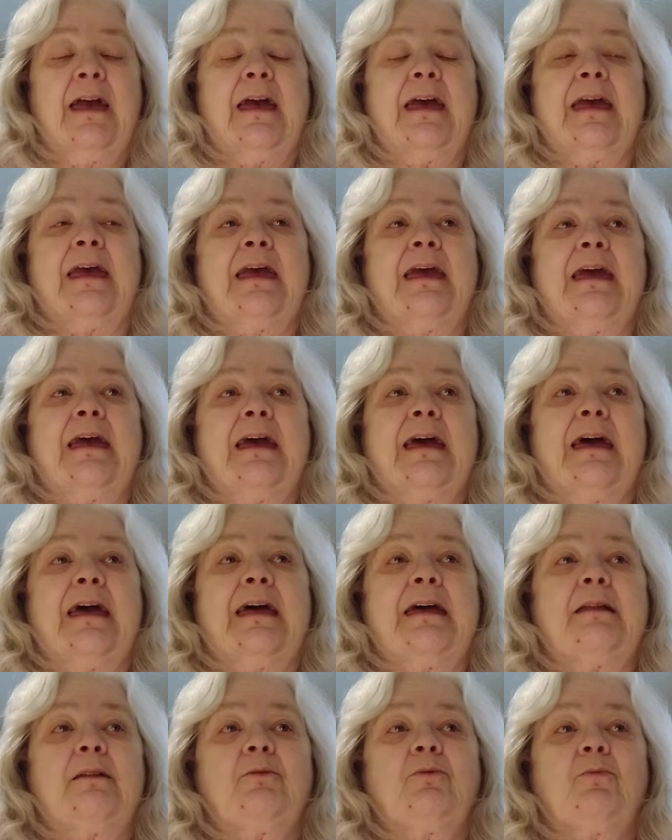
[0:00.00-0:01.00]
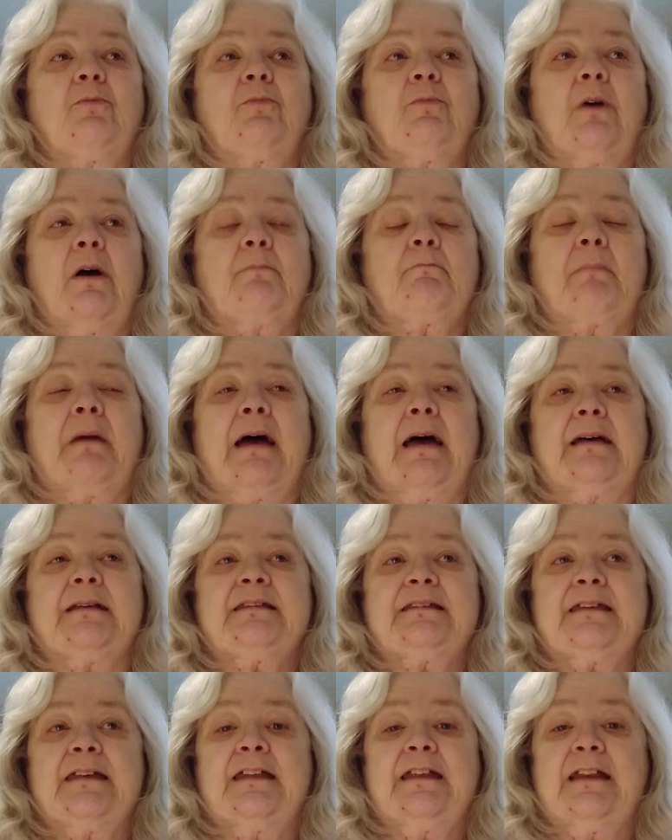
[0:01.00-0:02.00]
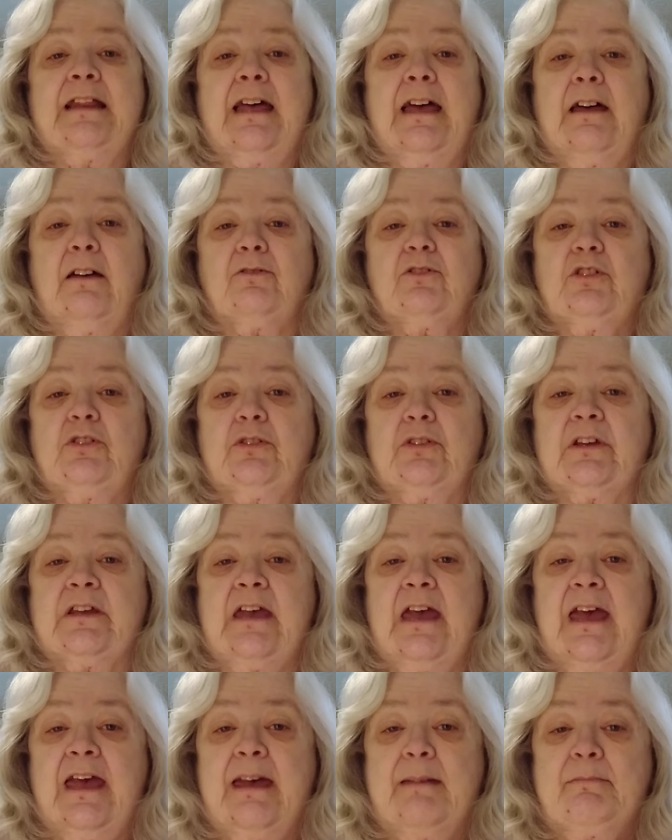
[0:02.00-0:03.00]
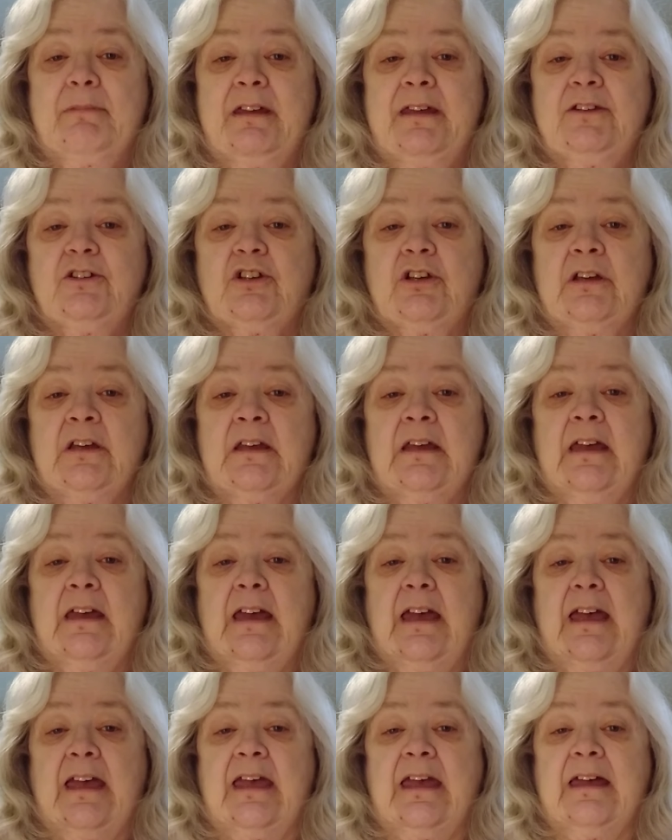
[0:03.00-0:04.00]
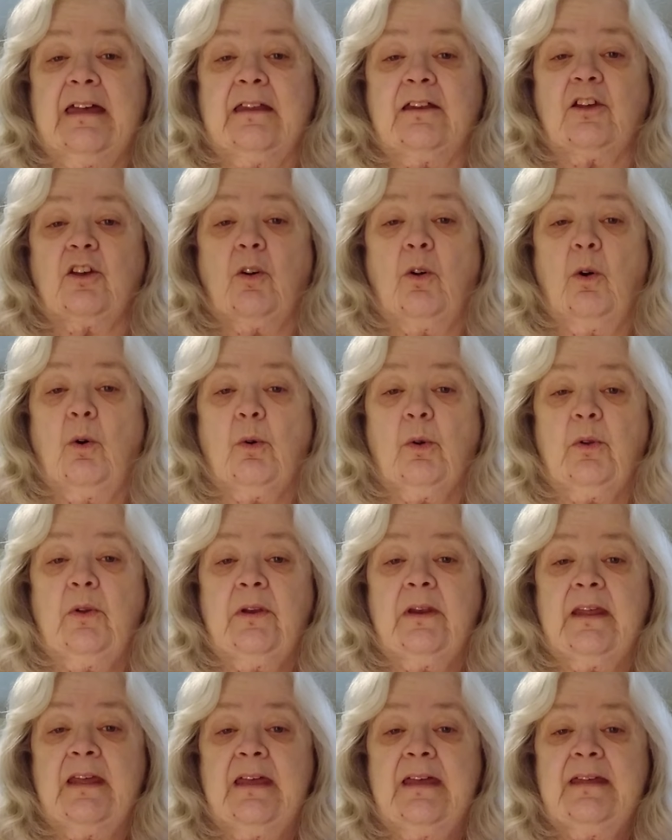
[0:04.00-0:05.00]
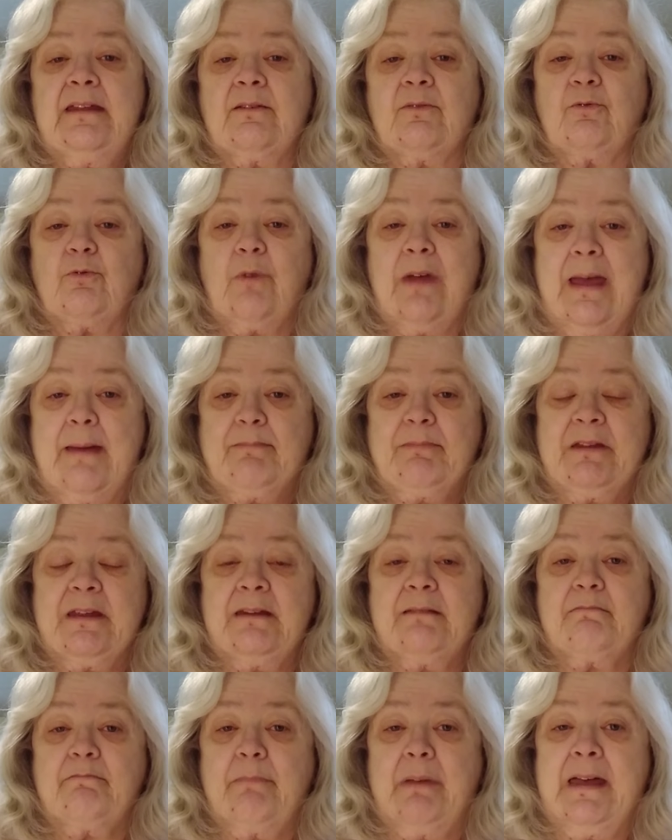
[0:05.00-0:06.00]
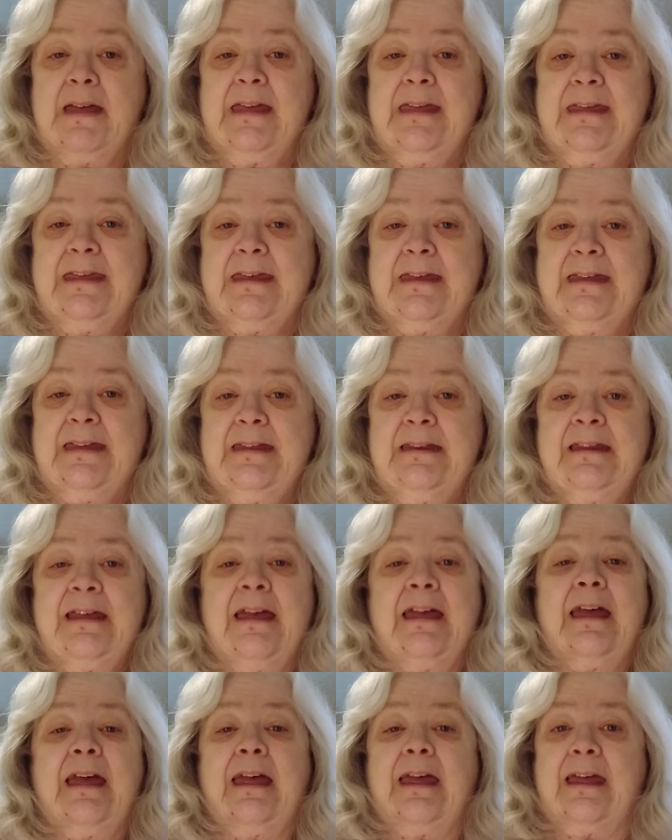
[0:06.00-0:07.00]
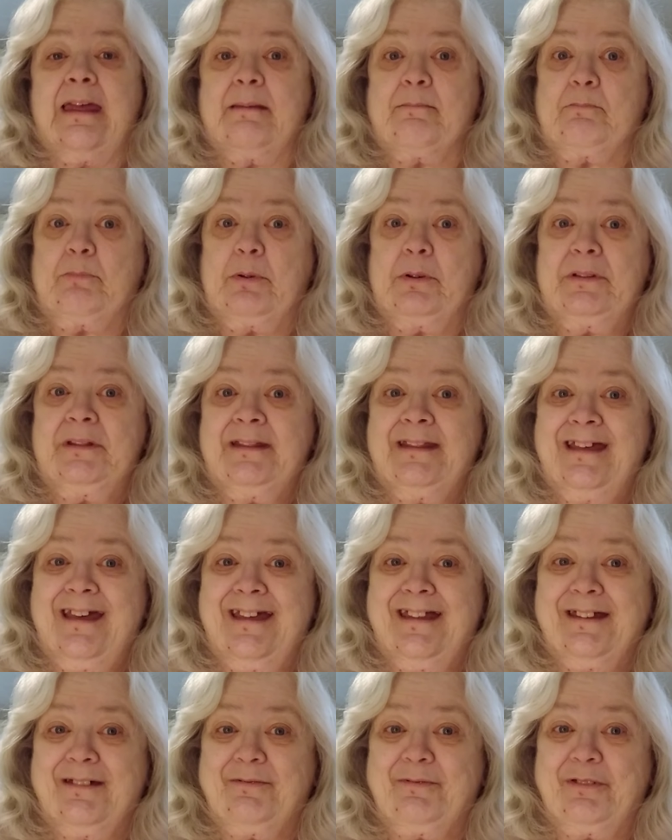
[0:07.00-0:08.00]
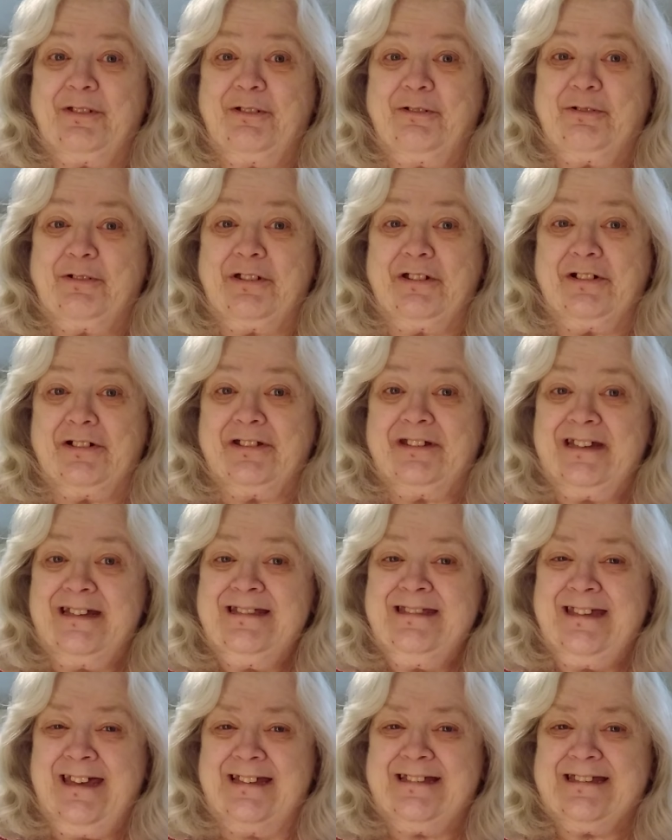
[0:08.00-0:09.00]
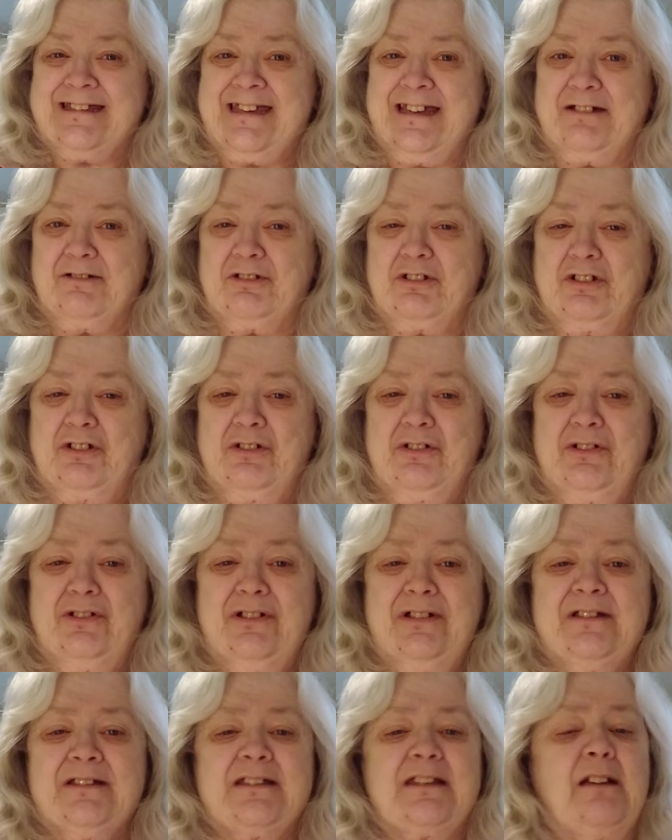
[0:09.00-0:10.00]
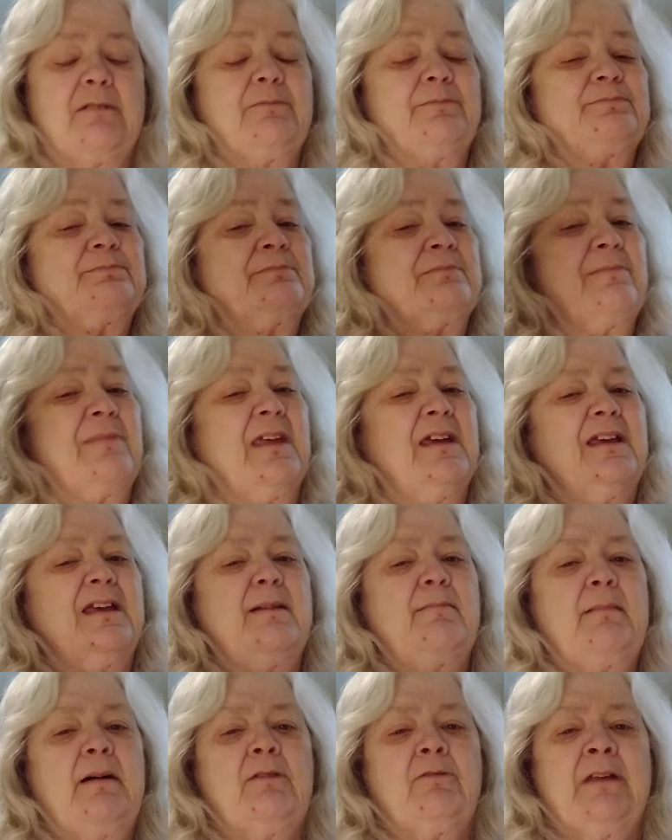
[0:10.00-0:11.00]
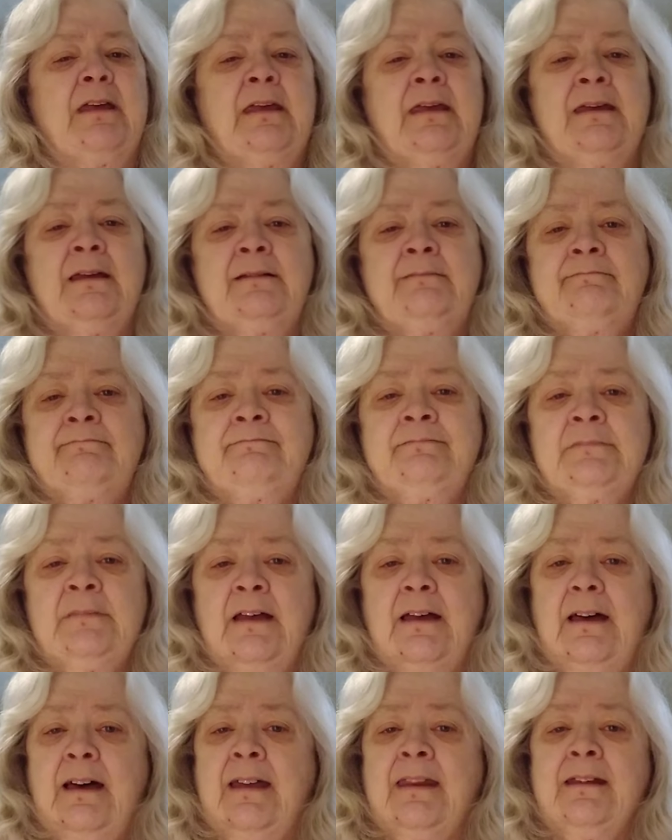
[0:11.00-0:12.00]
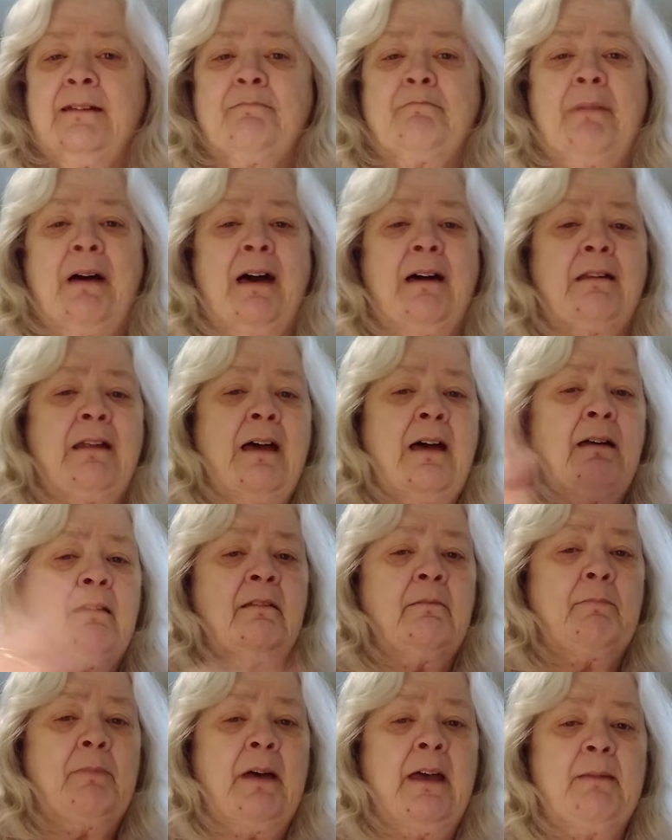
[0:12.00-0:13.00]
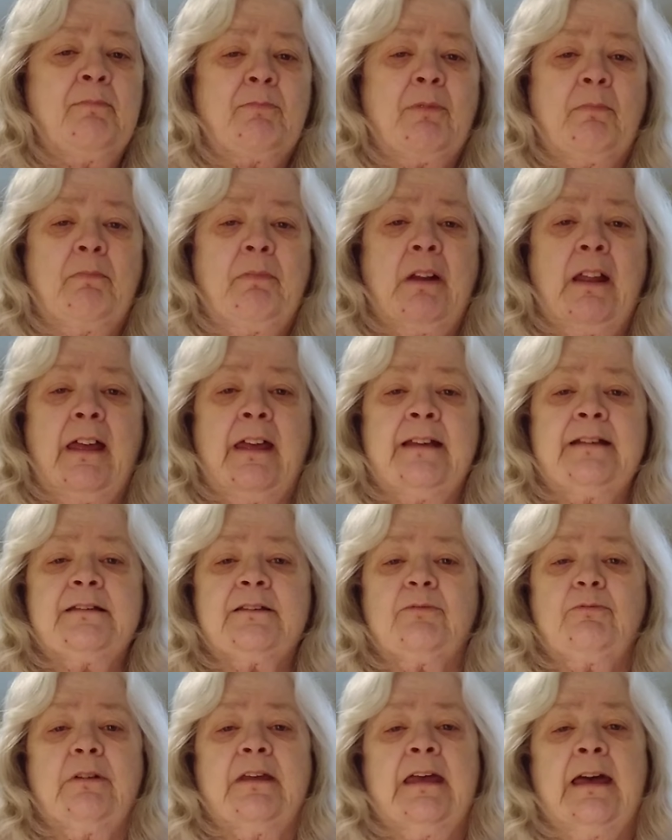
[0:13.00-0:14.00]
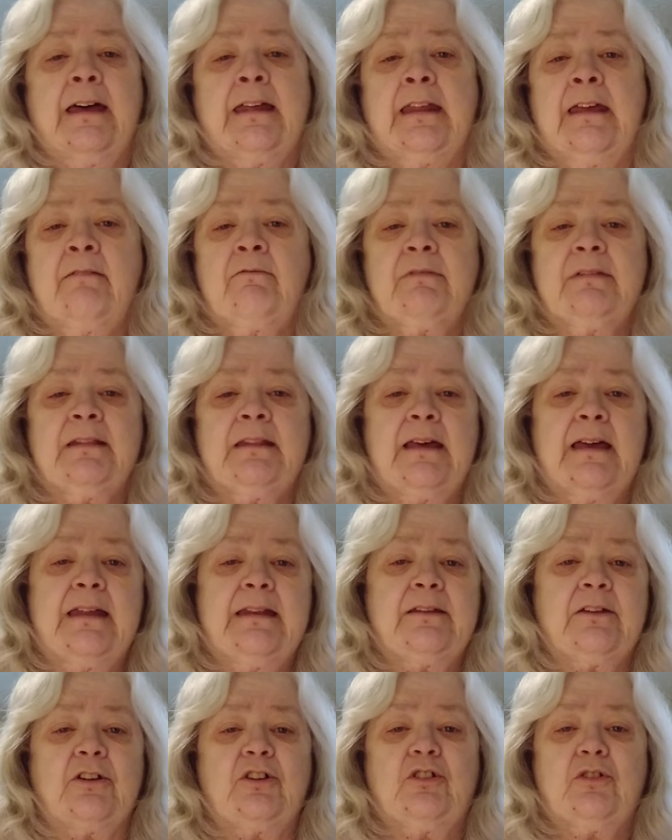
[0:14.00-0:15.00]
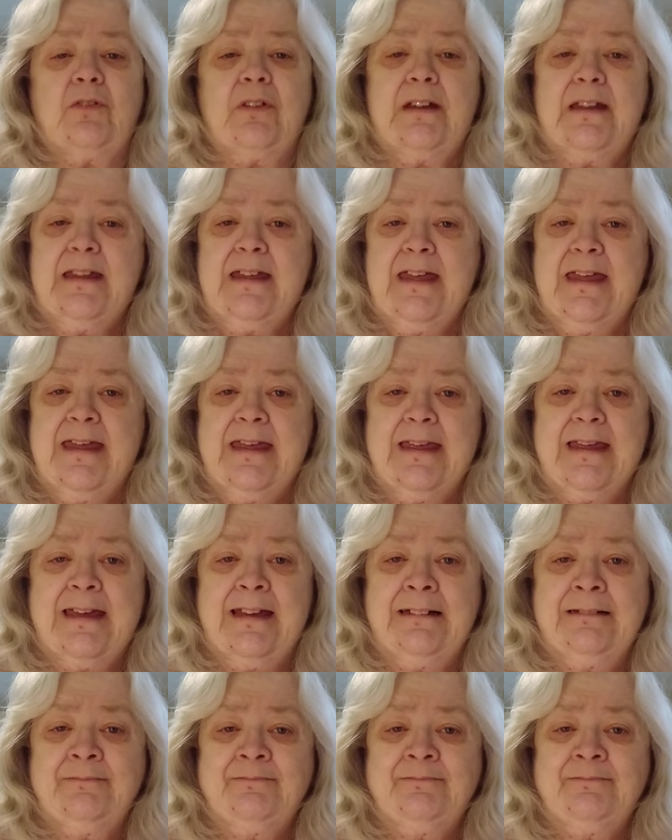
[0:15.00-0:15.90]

and my son in law took cabbage and quartered it and wrapped it in bacon and put that on the grill. Doesn't that sound good? So come on in. I done bought all the paper plates. We got everything to drink.